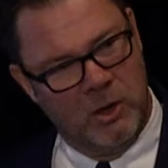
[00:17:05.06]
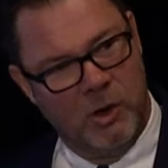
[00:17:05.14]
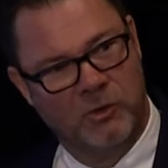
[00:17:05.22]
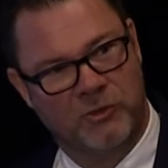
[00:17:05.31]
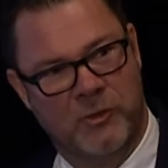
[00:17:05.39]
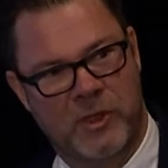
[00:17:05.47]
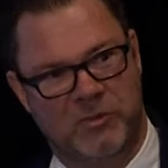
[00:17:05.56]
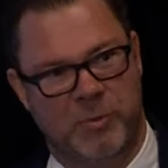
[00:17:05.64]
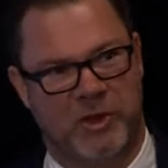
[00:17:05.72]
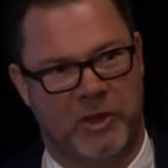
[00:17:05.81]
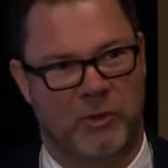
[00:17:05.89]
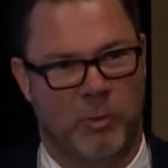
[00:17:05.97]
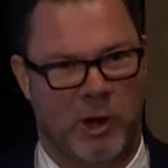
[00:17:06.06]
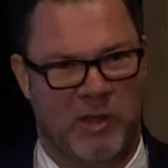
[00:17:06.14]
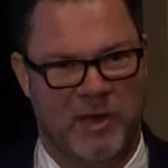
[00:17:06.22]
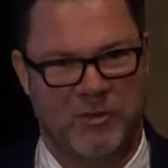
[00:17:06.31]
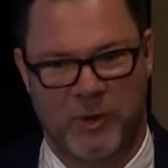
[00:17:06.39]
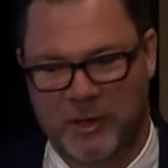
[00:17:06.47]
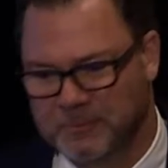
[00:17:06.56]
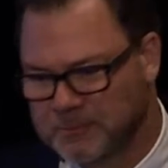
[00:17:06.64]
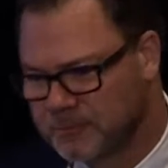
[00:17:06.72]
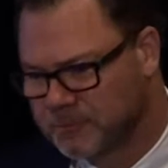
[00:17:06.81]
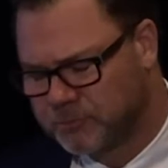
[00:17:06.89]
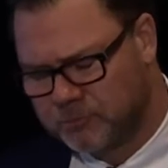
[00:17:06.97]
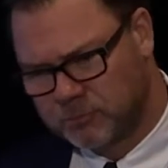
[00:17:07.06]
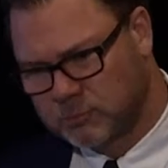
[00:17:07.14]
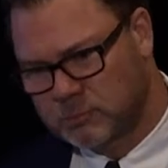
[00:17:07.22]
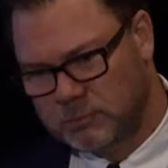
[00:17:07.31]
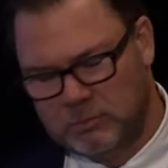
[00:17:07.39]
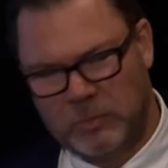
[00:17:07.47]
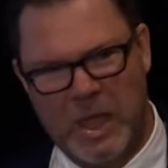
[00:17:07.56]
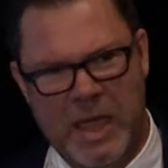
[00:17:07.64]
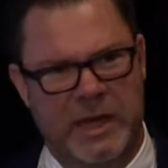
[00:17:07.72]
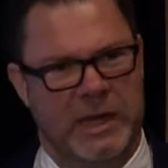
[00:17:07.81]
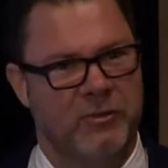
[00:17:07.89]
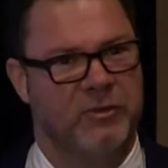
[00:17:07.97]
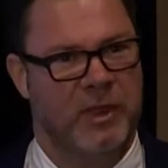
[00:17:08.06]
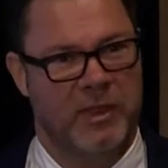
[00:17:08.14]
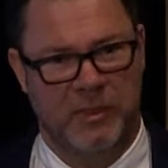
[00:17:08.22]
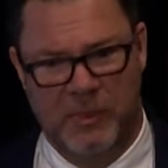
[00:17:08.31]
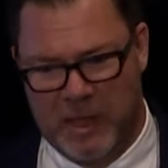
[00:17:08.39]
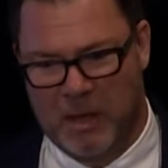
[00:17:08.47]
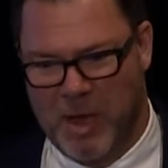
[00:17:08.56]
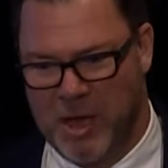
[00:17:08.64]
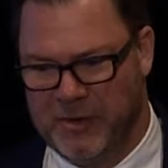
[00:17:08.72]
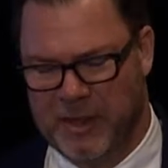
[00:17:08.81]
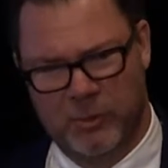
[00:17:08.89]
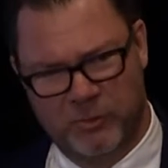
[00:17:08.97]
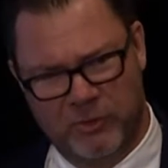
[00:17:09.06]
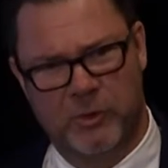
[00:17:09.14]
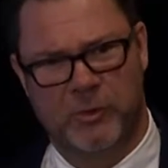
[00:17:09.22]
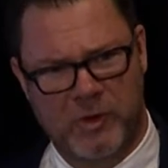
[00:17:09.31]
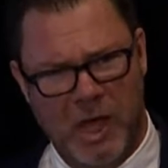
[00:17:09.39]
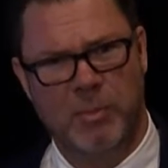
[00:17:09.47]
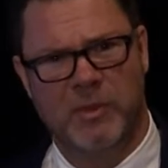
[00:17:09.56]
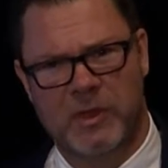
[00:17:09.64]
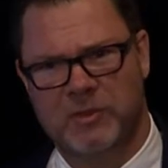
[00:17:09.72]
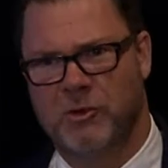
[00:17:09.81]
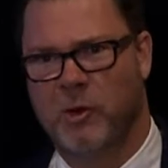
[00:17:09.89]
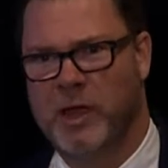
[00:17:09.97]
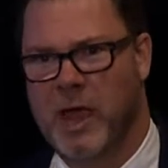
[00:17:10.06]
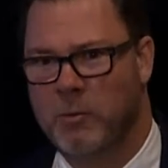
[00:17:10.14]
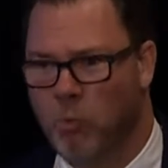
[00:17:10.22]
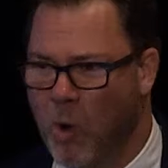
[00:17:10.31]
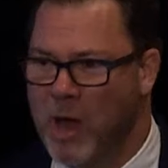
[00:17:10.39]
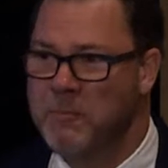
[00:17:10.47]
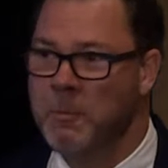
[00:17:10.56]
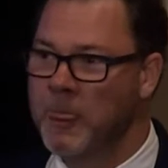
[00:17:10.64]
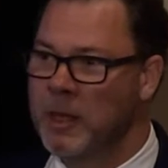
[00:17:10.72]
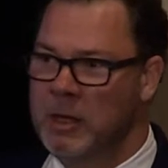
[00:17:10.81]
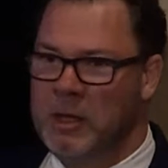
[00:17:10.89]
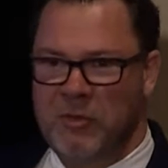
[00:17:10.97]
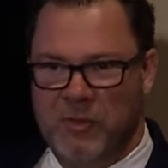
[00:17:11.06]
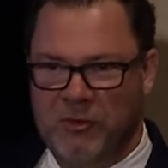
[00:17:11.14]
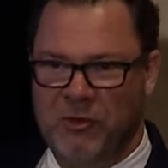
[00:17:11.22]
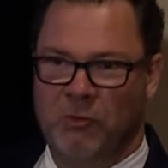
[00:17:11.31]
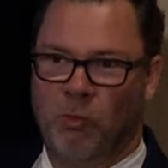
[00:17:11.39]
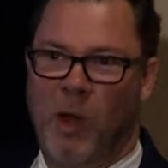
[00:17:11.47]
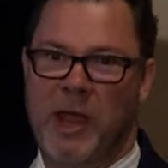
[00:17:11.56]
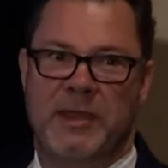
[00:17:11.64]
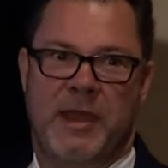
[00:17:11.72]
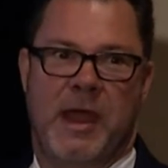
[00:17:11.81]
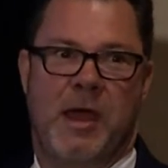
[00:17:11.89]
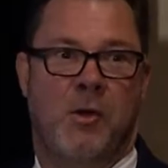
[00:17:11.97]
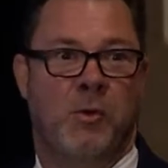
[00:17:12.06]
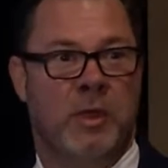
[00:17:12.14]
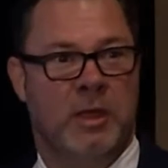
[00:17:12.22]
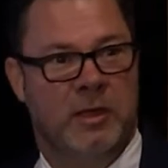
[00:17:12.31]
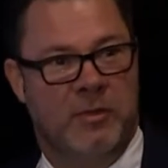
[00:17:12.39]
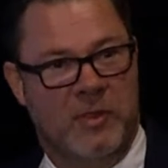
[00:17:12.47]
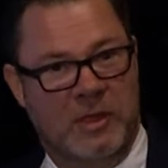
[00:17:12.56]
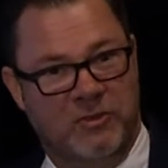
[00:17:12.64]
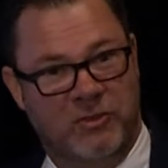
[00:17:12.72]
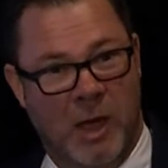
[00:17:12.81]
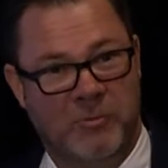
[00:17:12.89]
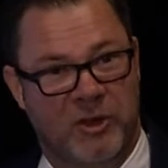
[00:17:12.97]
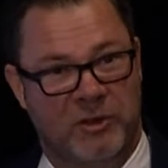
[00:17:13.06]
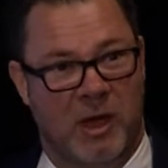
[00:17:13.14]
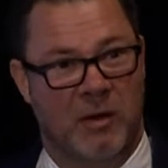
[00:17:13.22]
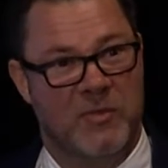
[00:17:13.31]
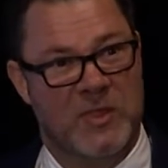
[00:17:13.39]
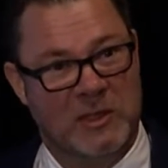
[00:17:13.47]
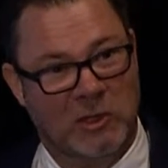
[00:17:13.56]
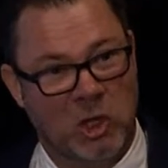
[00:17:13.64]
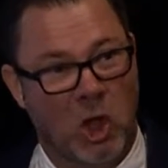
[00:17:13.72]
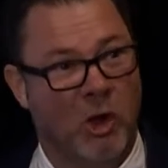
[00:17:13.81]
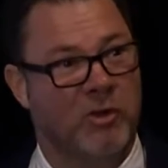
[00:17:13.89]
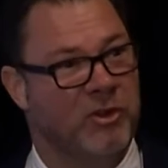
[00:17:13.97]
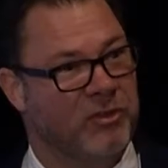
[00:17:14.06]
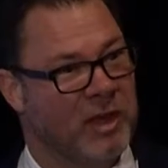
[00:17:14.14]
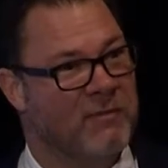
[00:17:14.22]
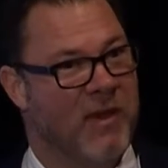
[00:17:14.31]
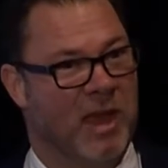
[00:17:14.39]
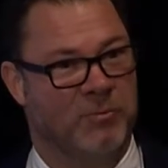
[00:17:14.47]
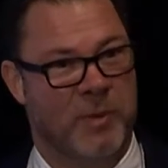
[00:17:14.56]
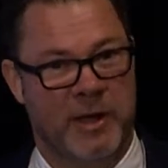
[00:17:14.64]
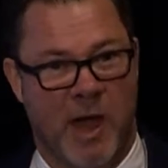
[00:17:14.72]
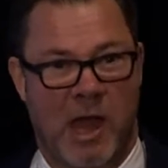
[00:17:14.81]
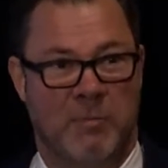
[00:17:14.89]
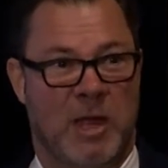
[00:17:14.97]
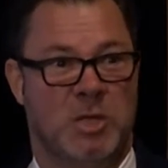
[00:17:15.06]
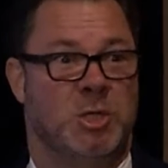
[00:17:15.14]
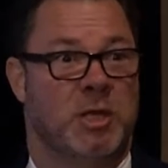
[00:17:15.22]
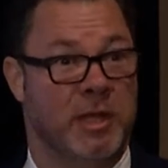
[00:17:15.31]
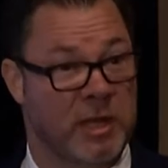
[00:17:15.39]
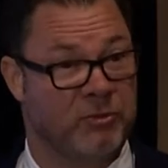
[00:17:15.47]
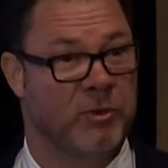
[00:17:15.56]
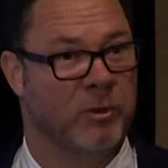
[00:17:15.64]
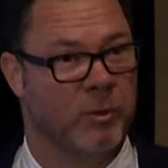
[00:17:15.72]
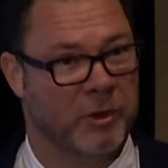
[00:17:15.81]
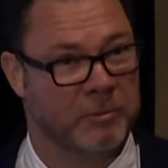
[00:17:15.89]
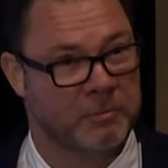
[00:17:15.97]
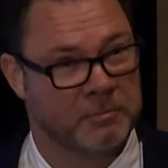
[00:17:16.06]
goes to this particular point of entry. And an interesting thing about that, there's a couple of things going on. One, this is right now the subject of the largest investment in automation in the history of the world.